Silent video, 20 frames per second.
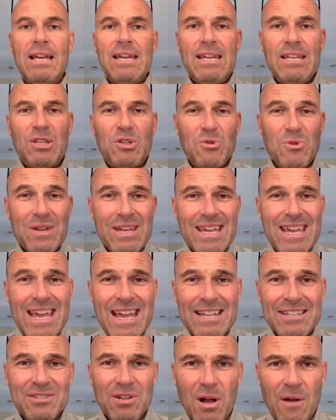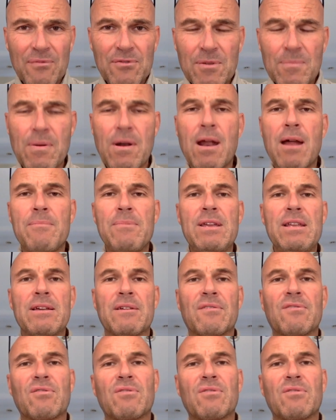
into each of the parameters,